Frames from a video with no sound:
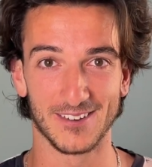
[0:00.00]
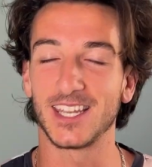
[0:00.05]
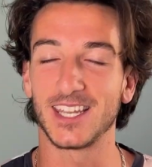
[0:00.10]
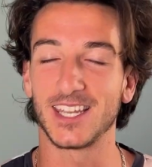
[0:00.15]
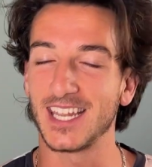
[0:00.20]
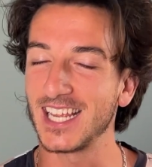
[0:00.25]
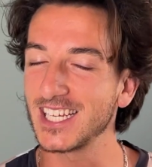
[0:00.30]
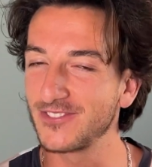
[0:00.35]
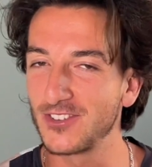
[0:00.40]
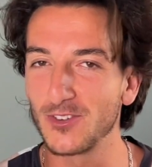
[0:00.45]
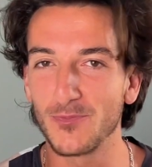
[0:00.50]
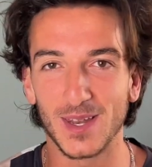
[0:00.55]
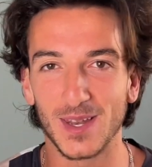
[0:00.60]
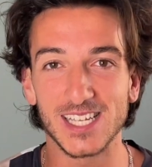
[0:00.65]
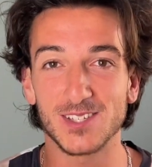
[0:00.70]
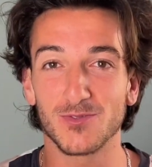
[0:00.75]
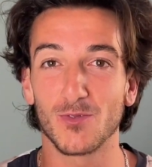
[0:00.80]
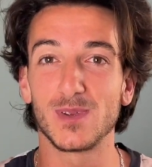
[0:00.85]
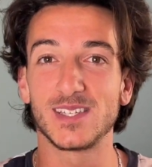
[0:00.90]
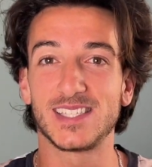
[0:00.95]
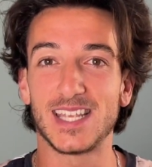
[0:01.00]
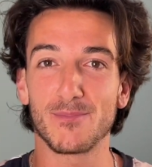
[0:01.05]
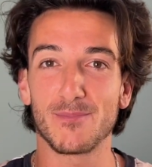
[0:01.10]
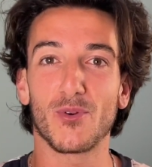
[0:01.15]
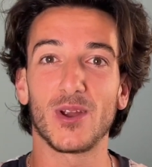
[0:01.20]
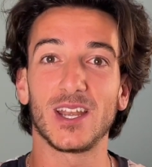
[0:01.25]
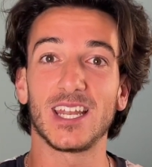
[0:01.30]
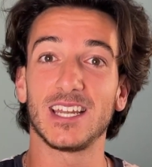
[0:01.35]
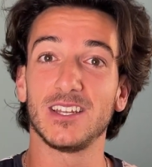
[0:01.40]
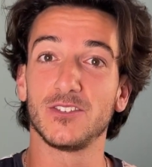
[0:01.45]
So the next few minutes will be
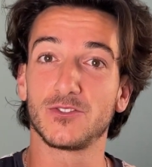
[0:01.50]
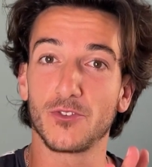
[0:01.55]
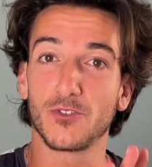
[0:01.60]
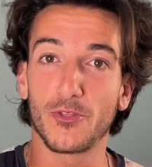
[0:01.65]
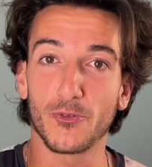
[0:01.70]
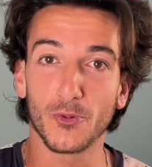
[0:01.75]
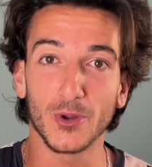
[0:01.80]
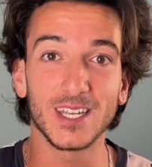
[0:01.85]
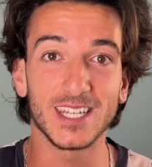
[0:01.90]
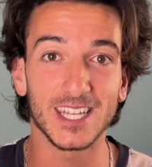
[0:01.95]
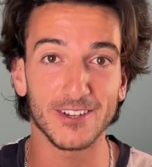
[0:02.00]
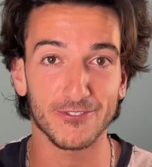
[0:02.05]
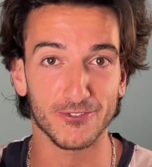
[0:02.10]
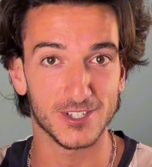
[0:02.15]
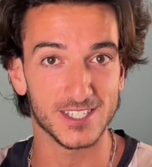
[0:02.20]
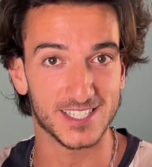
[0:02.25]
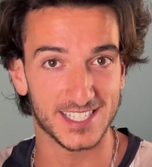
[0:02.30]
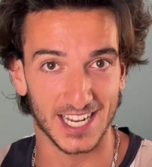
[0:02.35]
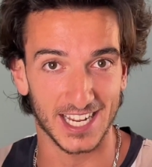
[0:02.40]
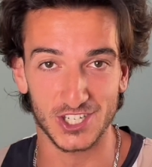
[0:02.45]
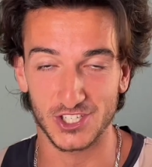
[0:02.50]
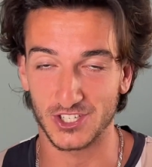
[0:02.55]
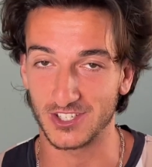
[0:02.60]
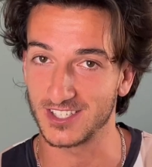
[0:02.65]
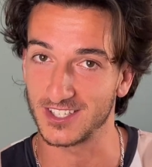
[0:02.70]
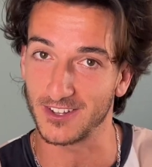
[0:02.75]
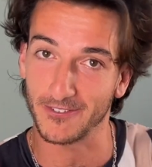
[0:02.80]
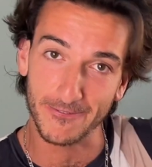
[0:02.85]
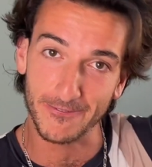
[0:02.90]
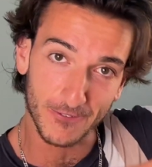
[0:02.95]
separated into 3 different
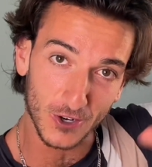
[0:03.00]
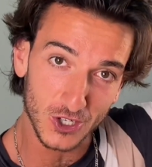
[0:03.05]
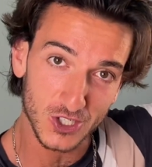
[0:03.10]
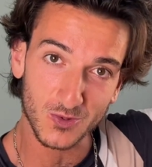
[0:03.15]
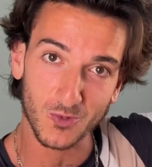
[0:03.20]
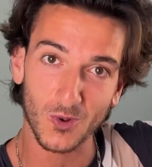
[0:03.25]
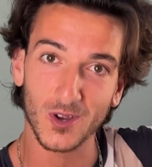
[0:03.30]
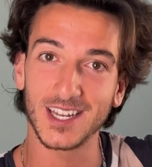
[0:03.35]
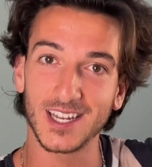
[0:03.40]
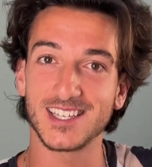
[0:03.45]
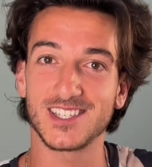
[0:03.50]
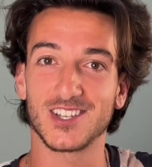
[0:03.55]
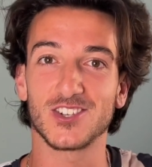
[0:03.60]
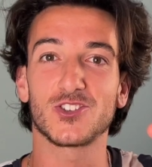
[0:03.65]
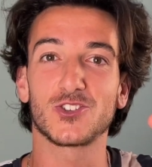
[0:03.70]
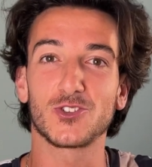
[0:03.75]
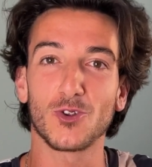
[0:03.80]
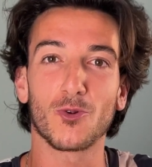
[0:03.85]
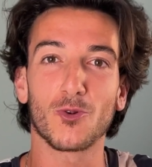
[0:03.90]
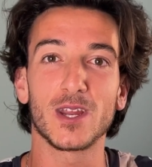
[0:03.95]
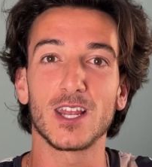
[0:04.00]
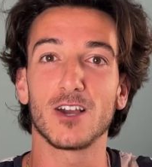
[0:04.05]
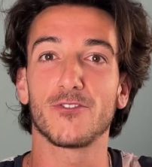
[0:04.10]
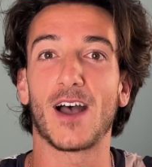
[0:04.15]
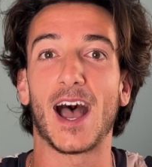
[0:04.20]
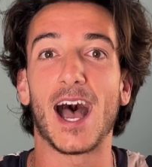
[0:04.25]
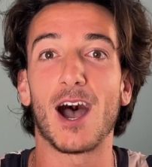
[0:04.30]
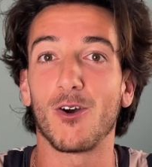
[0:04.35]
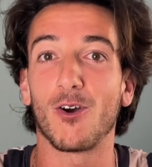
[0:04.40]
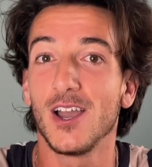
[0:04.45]
sections. The first one is a story of
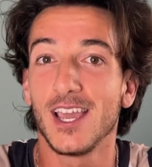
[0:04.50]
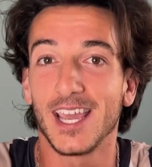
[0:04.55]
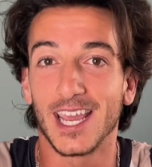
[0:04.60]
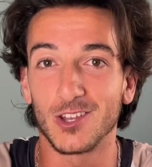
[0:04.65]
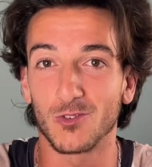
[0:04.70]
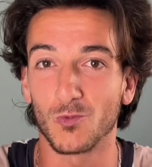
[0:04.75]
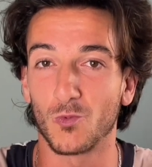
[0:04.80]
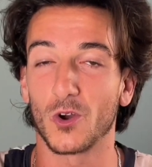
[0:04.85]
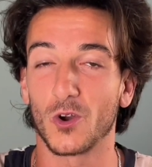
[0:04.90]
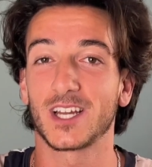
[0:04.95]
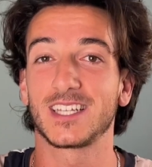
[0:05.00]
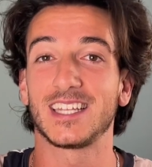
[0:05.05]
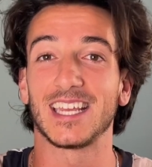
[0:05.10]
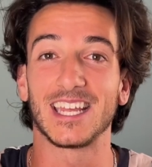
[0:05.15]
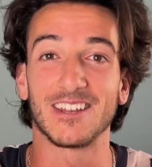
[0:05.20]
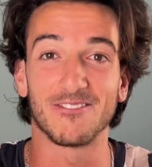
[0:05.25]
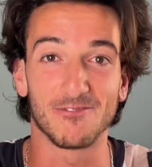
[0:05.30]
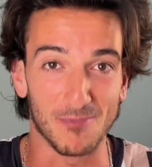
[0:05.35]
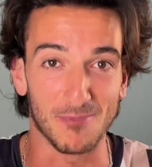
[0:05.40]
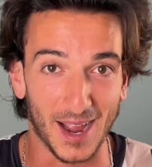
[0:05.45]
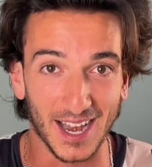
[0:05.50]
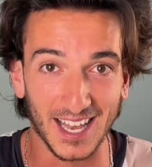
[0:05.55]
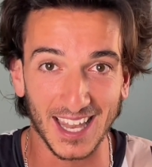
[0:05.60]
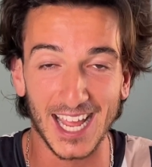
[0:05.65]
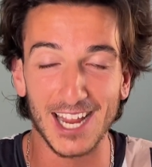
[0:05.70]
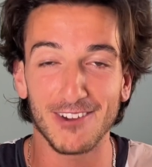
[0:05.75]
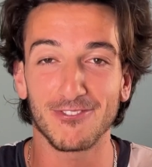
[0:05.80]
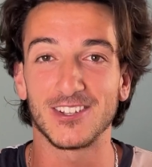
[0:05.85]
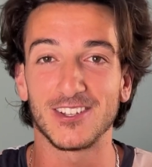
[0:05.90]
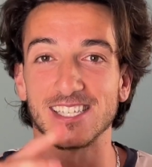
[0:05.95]
how it worked in my
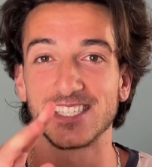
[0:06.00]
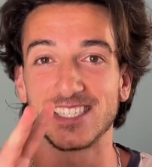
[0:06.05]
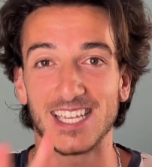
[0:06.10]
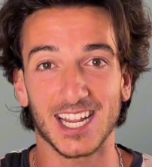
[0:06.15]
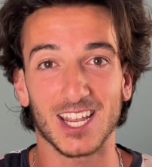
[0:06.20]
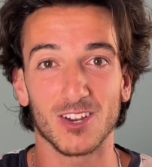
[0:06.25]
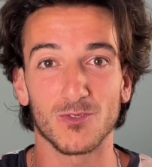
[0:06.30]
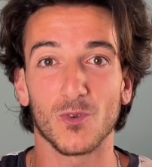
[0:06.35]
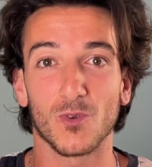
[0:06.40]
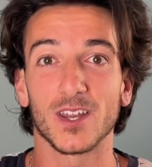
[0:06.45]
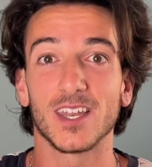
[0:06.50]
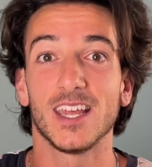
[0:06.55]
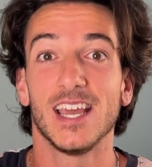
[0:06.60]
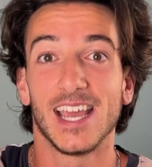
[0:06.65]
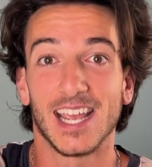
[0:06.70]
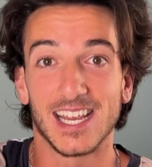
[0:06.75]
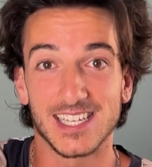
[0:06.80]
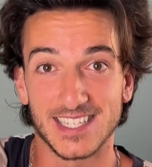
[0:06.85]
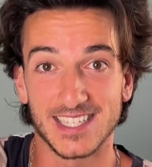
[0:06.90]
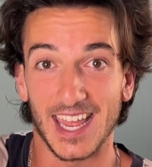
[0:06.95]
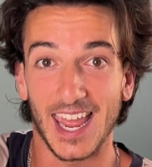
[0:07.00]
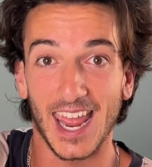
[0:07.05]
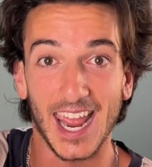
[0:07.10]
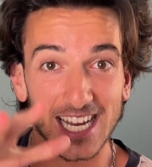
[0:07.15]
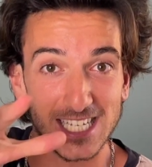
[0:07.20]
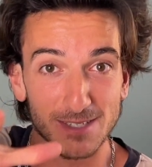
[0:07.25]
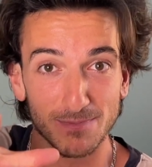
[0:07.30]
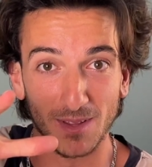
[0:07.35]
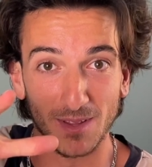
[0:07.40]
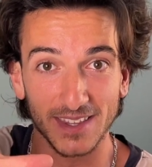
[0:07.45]
life. The second one is the
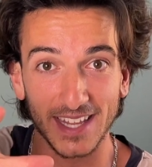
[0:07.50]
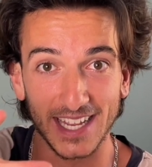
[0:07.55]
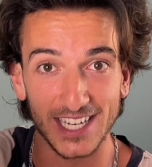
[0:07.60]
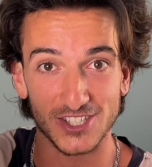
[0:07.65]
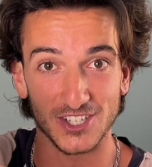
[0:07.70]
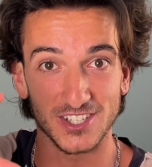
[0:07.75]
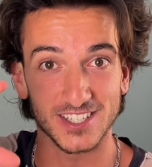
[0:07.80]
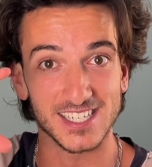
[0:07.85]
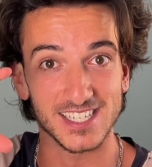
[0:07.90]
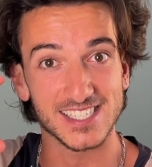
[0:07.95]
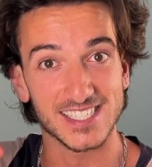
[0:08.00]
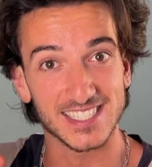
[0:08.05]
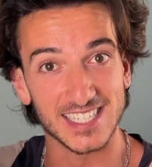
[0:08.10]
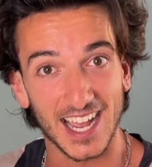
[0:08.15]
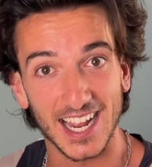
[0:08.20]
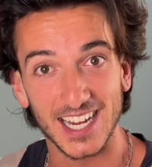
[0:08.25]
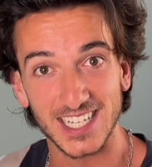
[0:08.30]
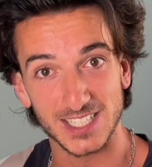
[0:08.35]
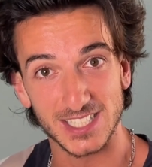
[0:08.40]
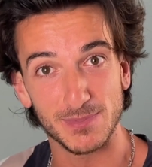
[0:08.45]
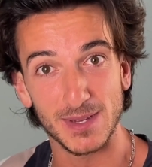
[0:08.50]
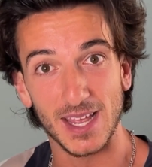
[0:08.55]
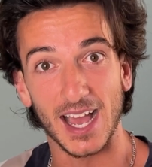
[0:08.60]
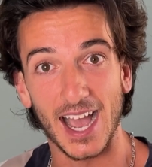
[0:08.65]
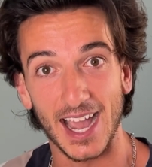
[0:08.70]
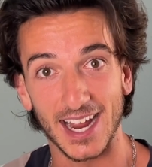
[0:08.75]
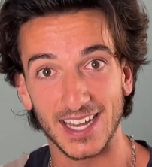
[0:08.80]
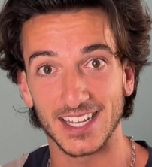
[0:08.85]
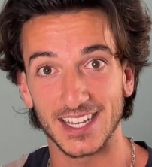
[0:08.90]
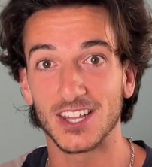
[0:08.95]
explanation, the science
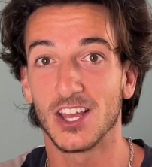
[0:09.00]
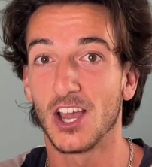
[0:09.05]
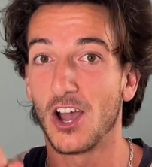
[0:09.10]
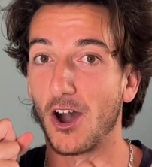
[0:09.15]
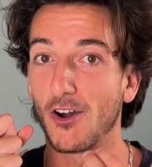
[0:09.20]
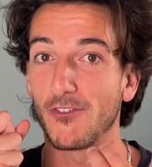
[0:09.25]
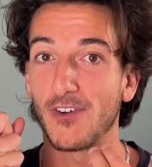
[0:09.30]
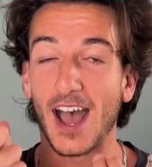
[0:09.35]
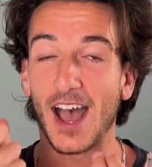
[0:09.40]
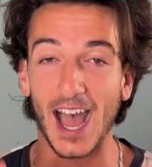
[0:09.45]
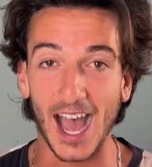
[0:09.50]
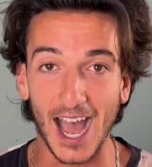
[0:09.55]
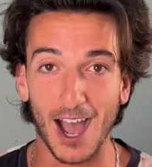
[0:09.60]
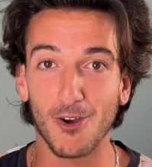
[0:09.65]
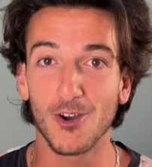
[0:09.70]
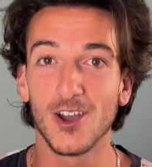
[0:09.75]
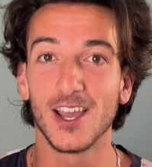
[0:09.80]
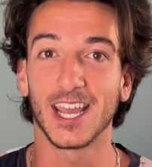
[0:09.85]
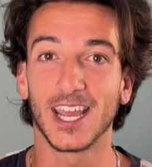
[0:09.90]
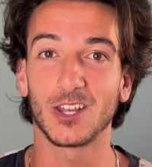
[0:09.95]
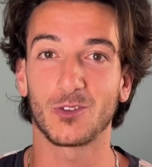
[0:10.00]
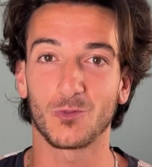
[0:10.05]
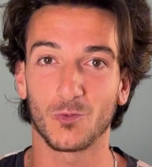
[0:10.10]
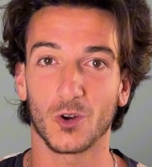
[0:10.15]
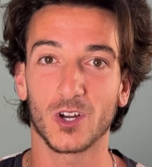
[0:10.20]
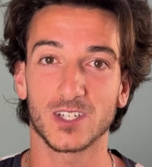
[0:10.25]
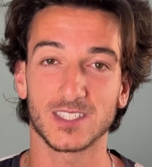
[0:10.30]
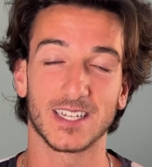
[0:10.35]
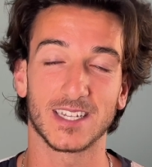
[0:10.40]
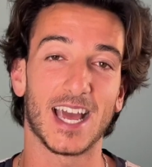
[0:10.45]
behind it, of how it
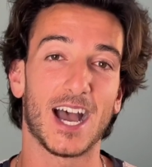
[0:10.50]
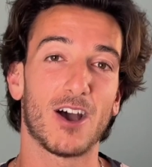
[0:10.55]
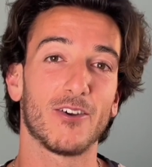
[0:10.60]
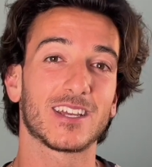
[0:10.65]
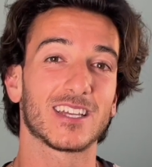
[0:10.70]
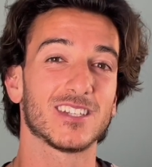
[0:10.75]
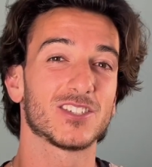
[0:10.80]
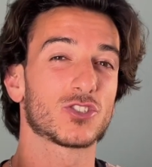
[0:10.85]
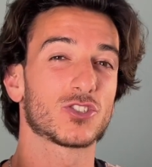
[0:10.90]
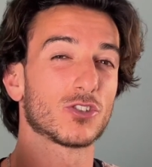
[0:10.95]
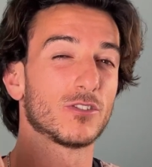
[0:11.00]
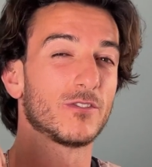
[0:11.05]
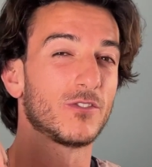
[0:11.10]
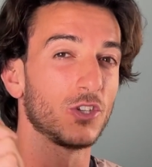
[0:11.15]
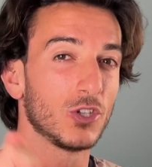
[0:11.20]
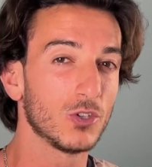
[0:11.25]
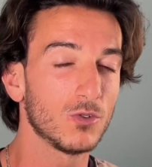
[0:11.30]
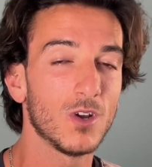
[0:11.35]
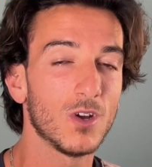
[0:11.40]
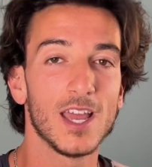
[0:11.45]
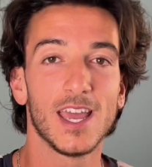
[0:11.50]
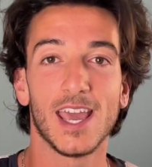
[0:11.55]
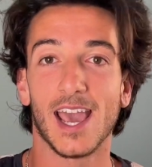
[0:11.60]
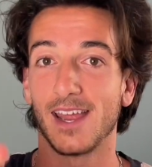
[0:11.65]
works and how it can serve you.